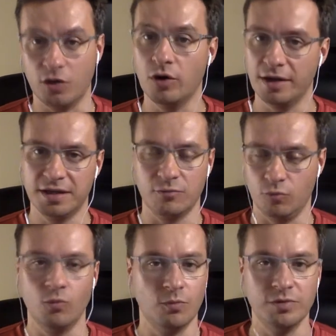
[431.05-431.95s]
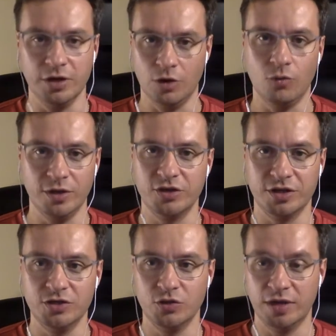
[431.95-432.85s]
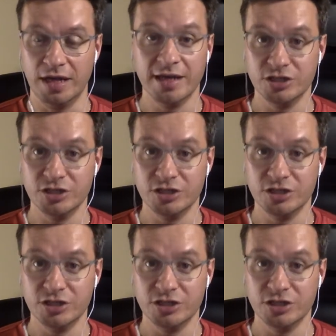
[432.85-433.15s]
Or else, you know, what you can do is,